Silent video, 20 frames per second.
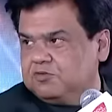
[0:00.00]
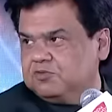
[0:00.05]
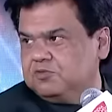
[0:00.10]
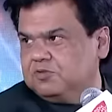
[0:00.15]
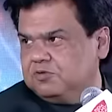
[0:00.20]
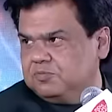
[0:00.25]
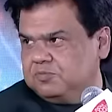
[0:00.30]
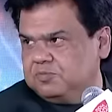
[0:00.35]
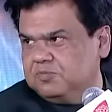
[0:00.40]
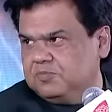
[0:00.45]
to,
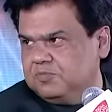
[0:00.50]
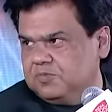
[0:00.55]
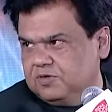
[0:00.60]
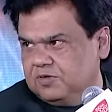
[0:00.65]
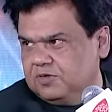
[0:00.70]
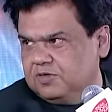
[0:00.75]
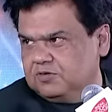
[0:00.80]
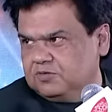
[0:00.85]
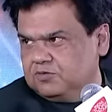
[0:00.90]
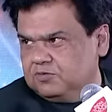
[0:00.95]
the,
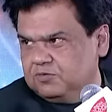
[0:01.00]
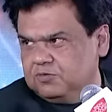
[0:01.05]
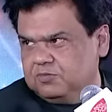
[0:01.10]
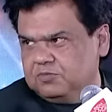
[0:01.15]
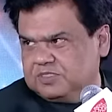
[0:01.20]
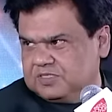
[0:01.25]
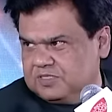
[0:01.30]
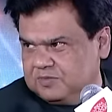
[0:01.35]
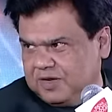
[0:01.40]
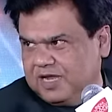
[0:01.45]
uh, to
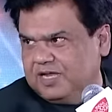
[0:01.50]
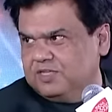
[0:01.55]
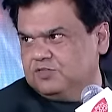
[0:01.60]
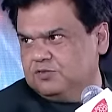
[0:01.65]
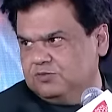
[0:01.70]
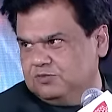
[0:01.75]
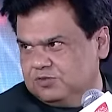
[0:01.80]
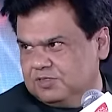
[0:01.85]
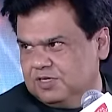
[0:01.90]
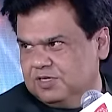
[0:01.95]
Mr.
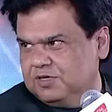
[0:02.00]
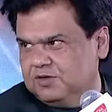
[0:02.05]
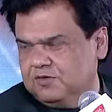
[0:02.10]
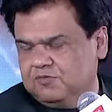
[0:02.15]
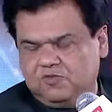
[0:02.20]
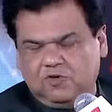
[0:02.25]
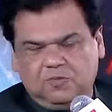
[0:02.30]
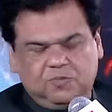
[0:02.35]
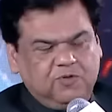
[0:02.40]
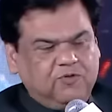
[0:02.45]
Byju's
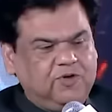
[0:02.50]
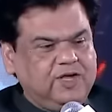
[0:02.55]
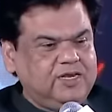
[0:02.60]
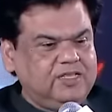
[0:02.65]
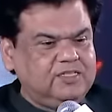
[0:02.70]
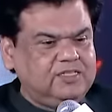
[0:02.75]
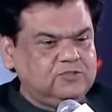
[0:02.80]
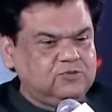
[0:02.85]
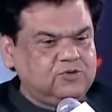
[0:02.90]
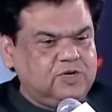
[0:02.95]
for
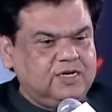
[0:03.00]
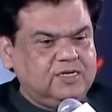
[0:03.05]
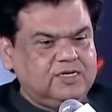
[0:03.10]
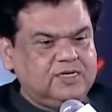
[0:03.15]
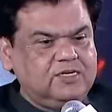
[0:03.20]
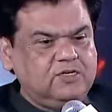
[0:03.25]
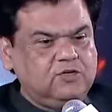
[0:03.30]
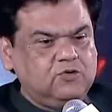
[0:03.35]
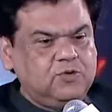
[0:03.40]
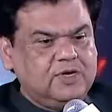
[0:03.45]
providing this
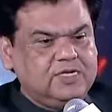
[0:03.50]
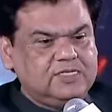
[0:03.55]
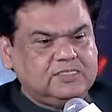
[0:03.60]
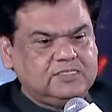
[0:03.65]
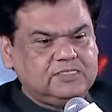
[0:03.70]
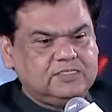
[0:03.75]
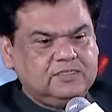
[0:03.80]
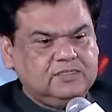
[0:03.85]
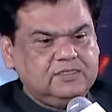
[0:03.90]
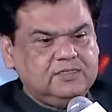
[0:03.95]
content to
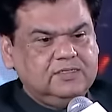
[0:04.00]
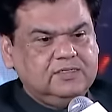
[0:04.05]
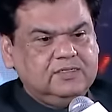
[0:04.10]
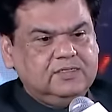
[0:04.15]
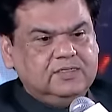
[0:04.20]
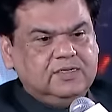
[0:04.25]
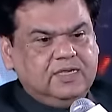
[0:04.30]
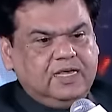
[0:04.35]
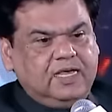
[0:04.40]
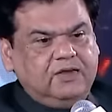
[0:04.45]
us.
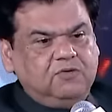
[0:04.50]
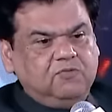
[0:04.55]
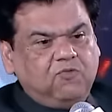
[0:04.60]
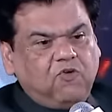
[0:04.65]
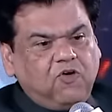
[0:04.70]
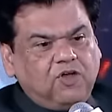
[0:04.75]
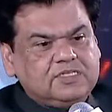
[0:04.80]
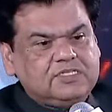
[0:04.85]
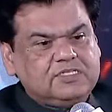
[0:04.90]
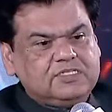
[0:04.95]
And
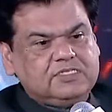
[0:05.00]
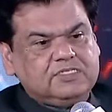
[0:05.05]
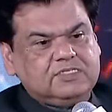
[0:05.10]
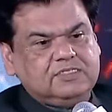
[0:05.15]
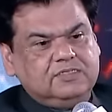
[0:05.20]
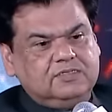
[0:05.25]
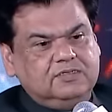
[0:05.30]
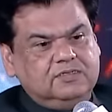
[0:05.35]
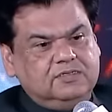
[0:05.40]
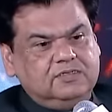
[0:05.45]
what's
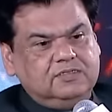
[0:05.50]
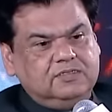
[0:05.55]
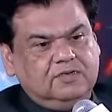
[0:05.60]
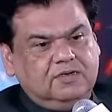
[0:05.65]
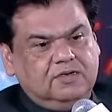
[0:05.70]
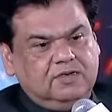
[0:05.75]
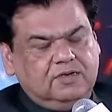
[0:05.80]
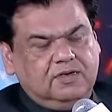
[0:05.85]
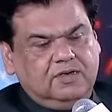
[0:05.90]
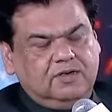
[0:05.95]

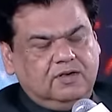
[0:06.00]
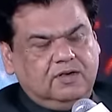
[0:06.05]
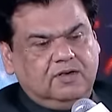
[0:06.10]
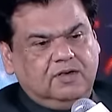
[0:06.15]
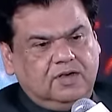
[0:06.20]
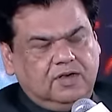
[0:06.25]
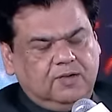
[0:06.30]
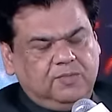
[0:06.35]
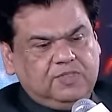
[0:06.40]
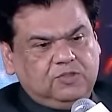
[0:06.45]

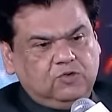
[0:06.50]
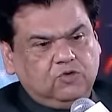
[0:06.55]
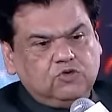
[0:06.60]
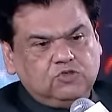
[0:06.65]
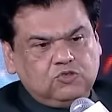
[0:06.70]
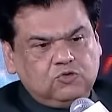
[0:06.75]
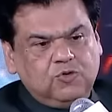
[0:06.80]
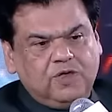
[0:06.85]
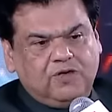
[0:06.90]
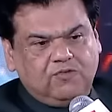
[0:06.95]
I mean,
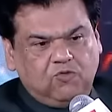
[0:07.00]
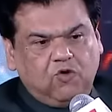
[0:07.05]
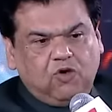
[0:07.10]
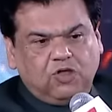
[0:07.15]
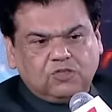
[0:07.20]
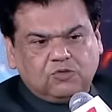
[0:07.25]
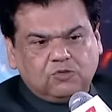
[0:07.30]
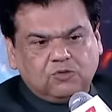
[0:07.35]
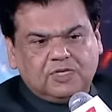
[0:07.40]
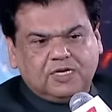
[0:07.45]
those who have
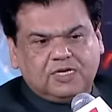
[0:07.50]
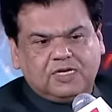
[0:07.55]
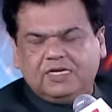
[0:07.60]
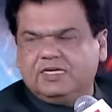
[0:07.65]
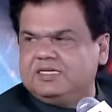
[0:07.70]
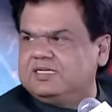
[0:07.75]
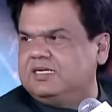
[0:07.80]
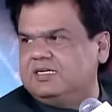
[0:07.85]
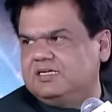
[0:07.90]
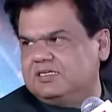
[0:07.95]
gone through the
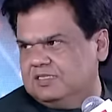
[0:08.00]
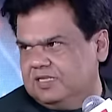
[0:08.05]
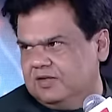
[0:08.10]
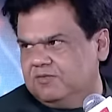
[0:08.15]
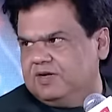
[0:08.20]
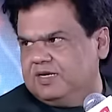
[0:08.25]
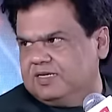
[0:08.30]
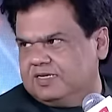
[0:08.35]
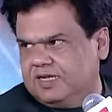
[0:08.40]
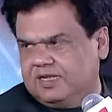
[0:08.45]
content, they
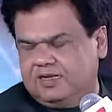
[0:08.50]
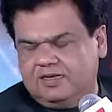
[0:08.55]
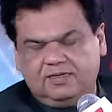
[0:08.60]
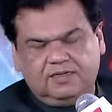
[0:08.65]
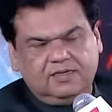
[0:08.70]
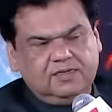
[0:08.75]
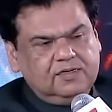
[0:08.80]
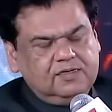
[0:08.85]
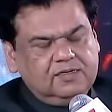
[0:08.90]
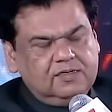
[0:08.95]
will tell.
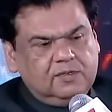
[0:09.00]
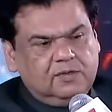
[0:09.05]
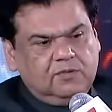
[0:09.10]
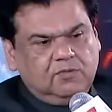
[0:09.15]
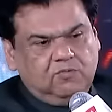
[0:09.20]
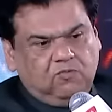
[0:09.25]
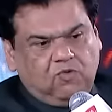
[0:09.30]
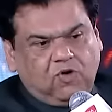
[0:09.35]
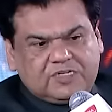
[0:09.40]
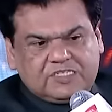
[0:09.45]

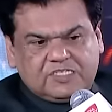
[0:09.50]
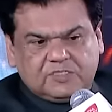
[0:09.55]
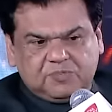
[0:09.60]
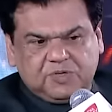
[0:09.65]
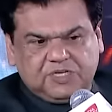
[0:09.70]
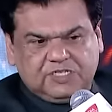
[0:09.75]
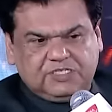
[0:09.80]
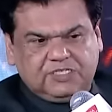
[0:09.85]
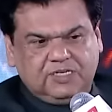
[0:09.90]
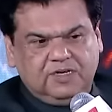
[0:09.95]
What's
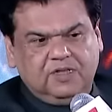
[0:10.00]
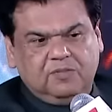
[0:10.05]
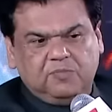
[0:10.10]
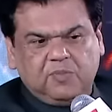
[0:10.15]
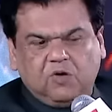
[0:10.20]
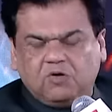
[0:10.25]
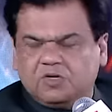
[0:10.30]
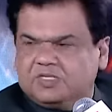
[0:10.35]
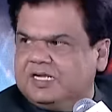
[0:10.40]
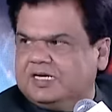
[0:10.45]
special about